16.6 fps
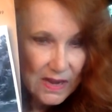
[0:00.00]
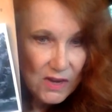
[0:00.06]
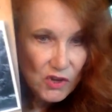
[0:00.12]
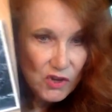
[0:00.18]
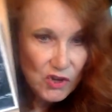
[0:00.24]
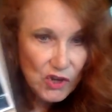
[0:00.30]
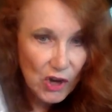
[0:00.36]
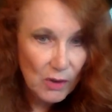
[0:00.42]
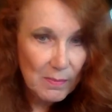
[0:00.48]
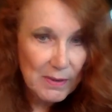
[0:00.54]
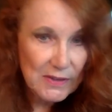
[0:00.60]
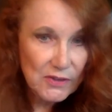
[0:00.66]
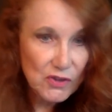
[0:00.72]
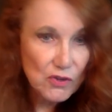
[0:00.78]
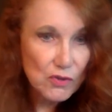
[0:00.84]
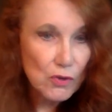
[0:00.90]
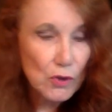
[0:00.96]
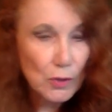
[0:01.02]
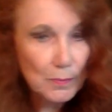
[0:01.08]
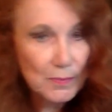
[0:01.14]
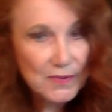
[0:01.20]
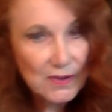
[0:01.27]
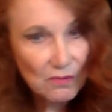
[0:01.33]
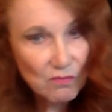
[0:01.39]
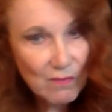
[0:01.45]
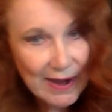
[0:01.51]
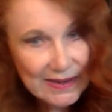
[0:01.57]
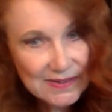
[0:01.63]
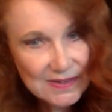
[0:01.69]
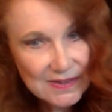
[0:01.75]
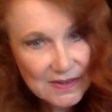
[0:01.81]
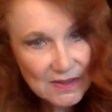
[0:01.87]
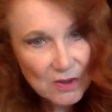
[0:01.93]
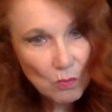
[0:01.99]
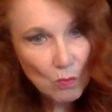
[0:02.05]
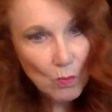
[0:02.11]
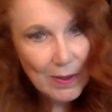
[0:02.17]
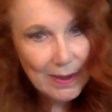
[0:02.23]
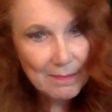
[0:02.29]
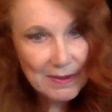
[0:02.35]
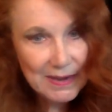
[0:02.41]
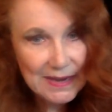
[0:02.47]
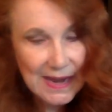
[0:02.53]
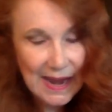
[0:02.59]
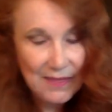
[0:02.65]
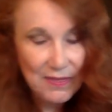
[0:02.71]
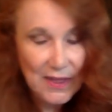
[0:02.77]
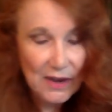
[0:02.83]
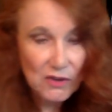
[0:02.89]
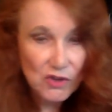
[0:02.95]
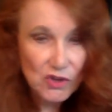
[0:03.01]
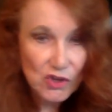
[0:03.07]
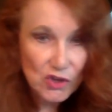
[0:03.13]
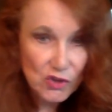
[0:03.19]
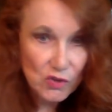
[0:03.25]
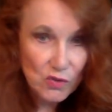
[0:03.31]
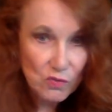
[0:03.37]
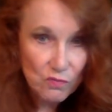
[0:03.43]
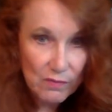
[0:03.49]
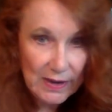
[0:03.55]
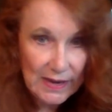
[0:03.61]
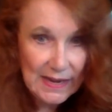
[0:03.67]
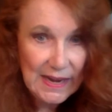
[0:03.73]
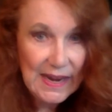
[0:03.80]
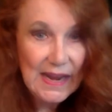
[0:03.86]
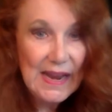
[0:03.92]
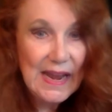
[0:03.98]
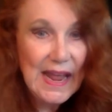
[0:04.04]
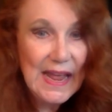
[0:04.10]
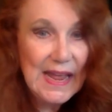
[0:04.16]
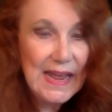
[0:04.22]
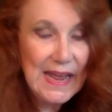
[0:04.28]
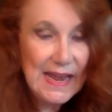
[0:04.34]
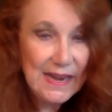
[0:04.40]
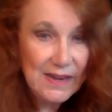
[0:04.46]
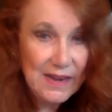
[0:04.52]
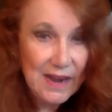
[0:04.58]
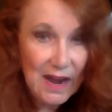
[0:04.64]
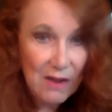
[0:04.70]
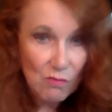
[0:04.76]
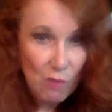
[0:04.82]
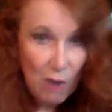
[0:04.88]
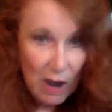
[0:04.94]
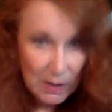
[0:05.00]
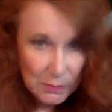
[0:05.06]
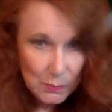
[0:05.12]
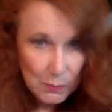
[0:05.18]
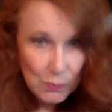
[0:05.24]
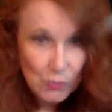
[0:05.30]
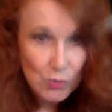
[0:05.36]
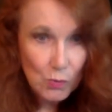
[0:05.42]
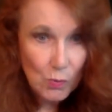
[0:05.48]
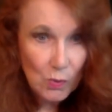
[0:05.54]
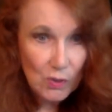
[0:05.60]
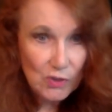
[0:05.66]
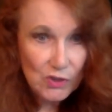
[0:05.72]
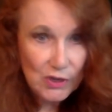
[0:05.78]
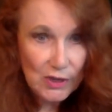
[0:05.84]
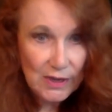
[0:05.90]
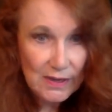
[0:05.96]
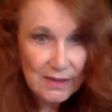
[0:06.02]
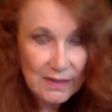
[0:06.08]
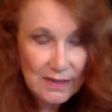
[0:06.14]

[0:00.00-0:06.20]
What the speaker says: Sherman's troops arrested the women and their children in Roswell, Georgia,